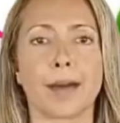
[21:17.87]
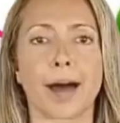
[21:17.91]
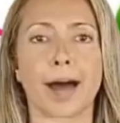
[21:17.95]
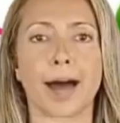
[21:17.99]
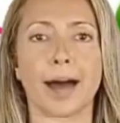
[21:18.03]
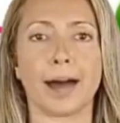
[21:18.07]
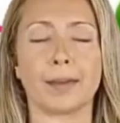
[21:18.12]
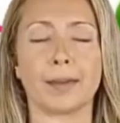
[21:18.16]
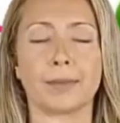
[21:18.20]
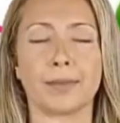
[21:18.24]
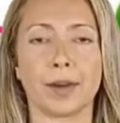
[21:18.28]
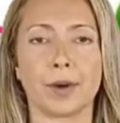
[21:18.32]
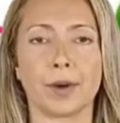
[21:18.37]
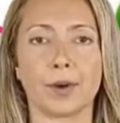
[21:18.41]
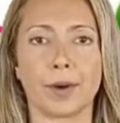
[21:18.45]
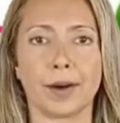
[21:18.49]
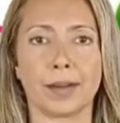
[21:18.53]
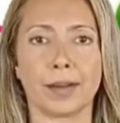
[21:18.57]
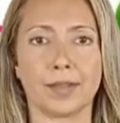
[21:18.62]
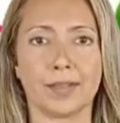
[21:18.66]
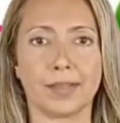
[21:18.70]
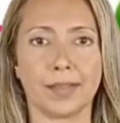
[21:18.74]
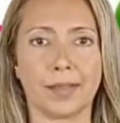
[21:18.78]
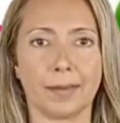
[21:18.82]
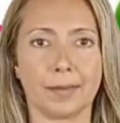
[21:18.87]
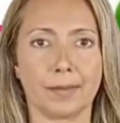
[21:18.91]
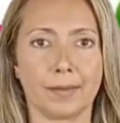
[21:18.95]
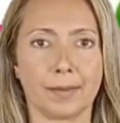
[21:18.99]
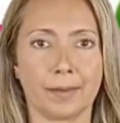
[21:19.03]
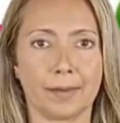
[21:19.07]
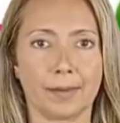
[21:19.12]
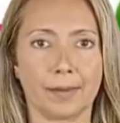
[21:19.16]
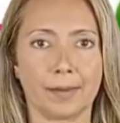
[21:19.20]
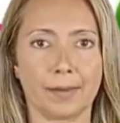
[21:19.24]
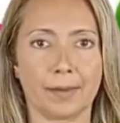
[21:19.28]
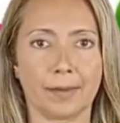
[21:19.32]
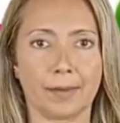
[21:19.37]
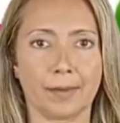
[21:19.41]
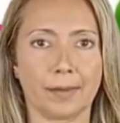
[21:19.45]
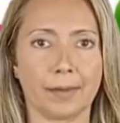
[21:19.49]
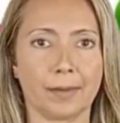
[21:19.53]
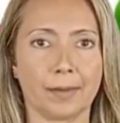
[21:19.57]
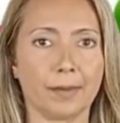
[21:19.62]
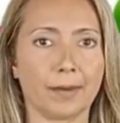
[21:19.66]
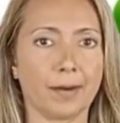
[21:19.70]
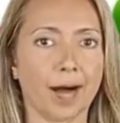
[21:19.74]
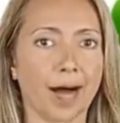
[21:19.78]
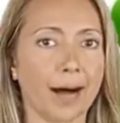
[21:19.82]
Hey viewers,
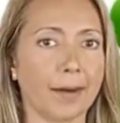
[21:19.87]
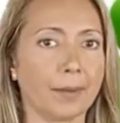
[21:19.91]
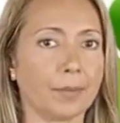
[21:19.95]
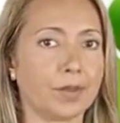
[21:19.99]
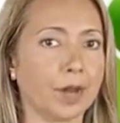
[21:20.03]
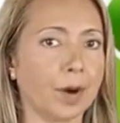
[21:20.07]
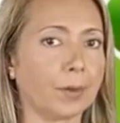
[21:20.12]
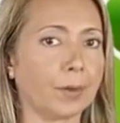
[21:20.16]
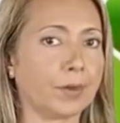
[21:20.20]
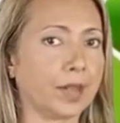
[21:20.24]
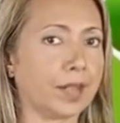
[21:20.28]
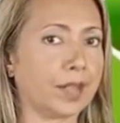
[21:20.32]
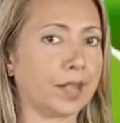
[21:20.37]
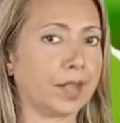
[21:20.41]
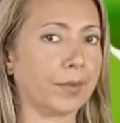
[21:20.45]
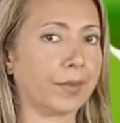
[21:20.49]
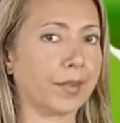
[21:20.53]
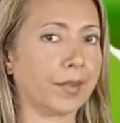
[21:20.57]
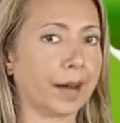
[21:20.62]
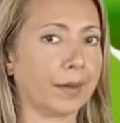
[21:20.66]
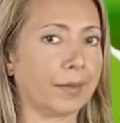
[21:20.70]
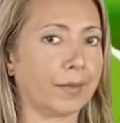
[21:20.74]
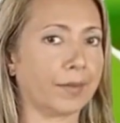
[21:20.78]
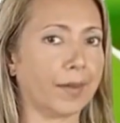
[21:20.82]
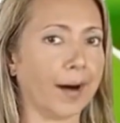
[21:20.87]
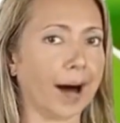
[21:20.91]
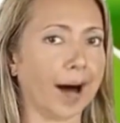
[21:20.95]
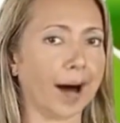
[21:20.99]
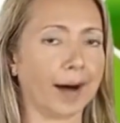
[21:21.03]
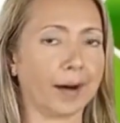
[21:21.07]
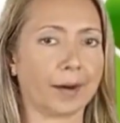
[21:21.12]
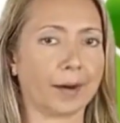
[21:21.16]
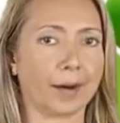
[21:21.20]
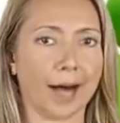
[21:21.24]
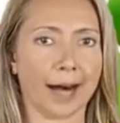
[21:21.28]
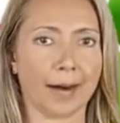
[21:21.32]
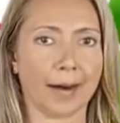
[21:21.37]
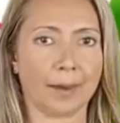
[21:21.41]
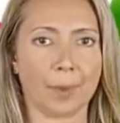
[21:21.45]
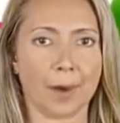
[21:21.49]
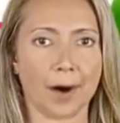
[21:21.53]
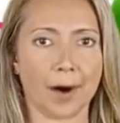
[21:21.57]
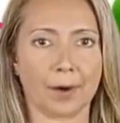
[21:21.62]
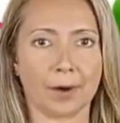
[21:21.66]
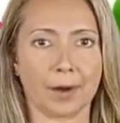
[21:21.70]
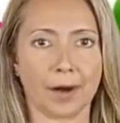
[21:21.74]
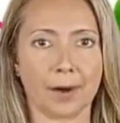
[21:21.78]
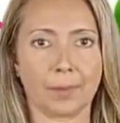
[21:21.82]
I'm Dr. Sophia Fahl and
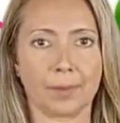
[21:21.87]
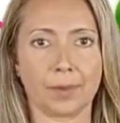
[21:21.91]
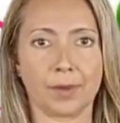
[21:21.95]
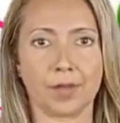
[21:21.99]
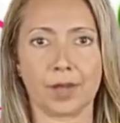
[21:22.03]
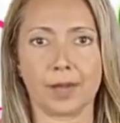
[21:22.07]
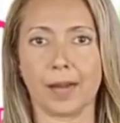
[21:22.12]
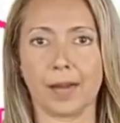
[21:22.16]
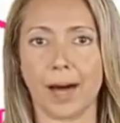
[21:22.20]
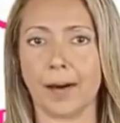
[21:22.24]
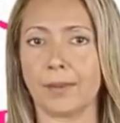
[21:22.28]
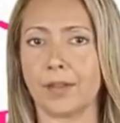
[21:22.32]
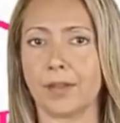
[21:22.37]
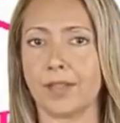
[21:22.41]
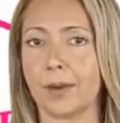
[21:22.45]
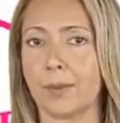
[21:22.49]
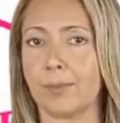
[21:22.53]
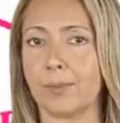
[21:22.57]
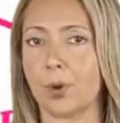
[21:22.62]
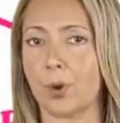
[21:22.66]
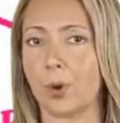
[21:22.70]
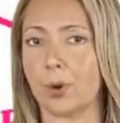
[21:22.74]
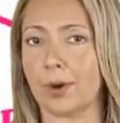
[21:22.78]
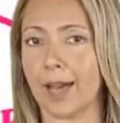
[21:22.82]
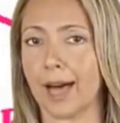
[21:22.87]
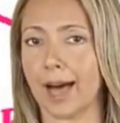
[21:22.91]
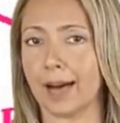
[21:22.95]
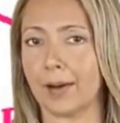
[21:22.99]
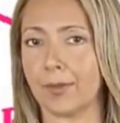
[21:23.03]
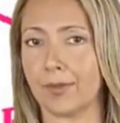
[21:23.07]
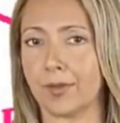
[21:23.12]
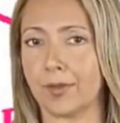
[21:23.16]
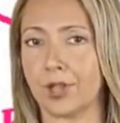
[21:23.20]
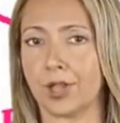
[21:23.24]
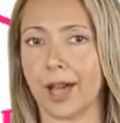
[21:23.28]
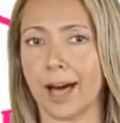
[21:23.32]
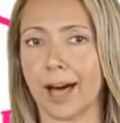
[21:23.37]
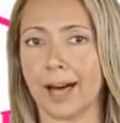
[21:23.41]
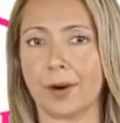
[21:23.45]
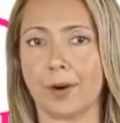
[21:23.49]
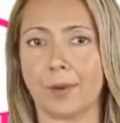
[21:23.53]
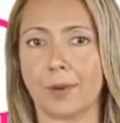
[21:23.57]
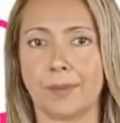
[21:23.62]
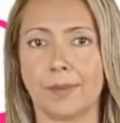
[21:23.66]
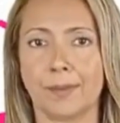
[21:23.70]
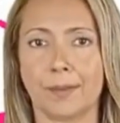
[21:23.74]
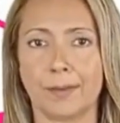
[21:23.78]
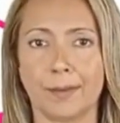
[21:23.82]
welcome to Lovers of Good Health
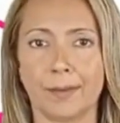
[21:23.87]
channel.